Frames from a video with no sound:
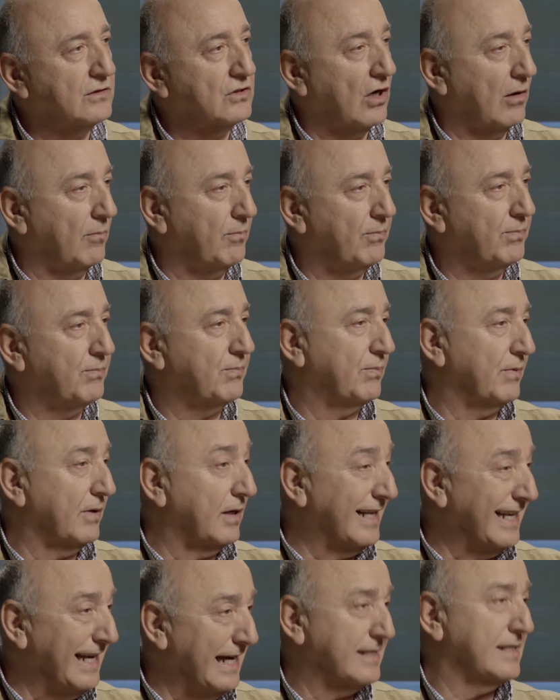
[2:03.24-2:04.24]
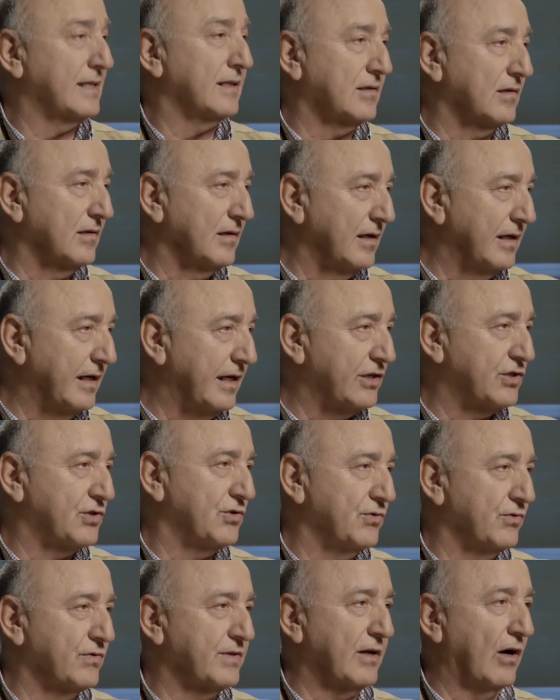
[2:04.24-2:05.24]
top classical
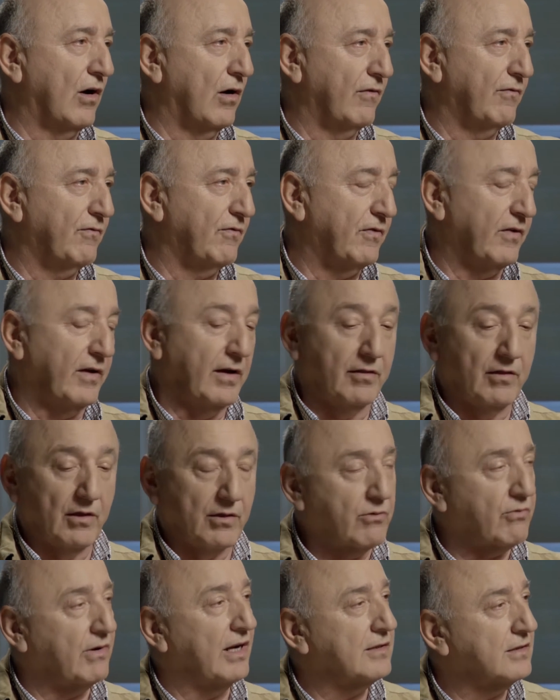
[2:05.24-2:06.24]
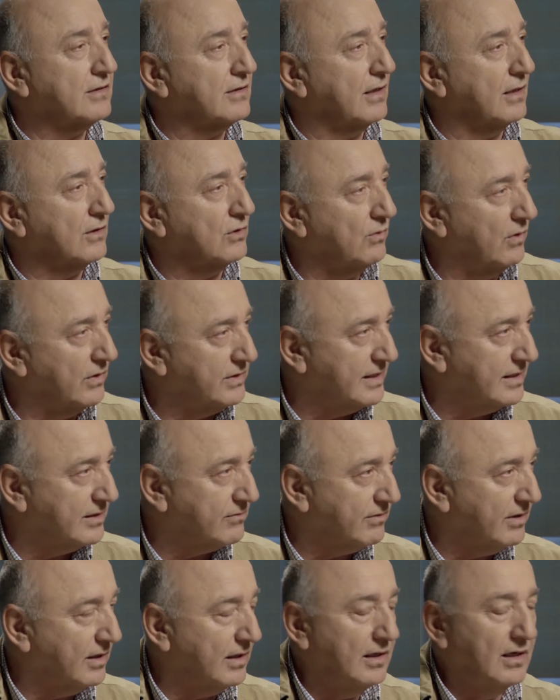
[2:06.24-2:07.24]
issues of the threat towards
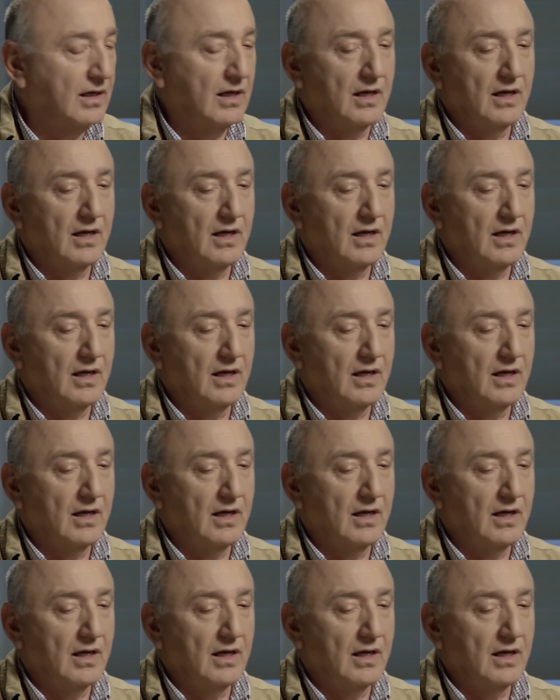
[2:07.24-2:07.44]
Israel.